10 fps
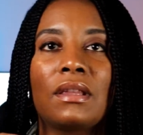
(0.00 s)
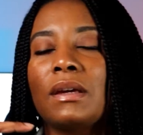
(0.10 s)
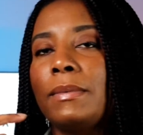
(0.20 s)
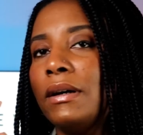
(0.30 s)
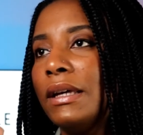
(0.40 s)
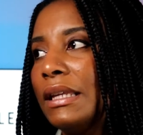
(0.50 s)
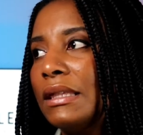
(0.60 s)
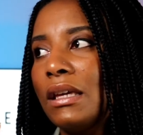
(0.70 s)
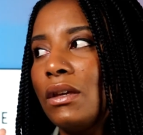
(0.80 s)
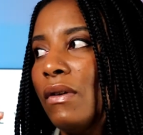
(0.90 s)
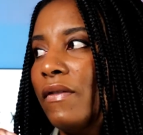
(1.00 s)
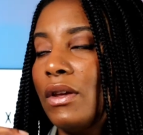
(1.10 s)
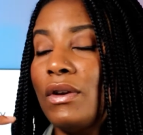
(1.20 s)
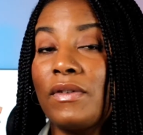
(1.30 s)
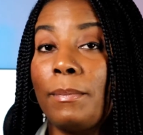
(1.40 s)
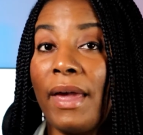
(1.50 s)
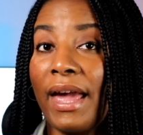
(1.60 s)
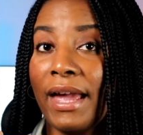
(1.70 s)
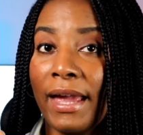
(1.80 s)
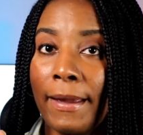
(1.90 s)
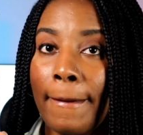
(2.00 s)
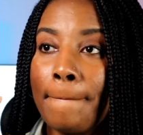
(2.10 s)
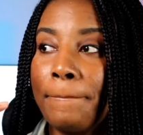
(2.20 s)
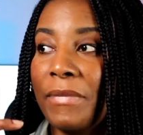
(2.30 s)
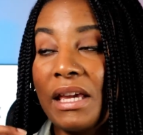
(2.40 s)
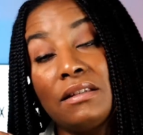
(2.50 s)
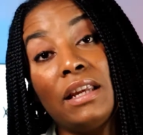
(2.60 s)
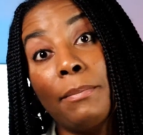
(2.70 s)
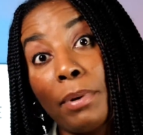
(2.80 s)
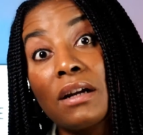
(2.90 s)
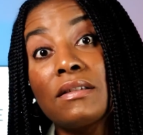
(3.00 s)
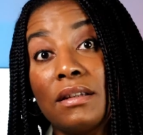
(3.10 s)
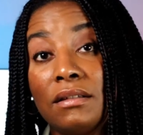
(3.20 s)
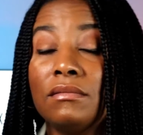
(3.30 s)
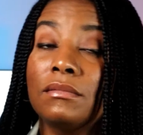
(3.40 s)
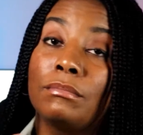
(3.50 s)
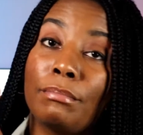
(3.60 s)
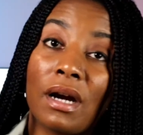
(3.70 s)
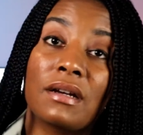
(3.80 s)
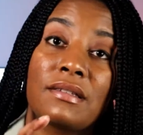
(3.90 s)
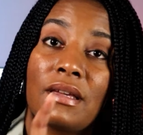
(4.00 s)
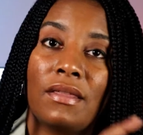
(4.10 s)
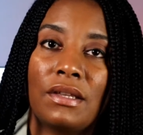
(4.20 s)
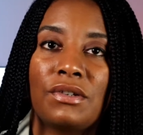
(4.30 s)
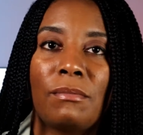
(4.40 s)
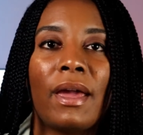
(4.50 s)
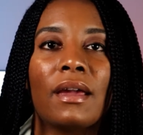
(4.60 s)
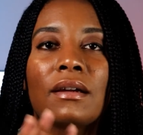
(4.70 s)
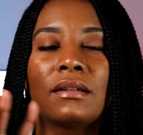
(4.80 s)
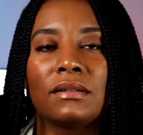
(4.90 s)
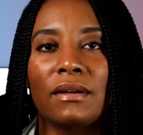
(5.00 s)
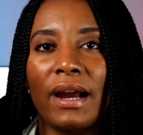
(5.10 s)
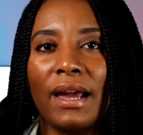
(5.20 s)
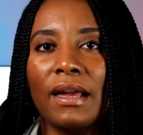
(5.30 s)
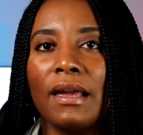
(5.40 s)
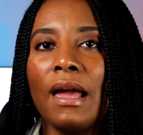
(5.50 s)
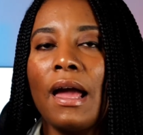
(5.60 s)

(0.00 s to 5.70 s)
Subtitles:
Think about anything you have to pay a person per sale that you make, right?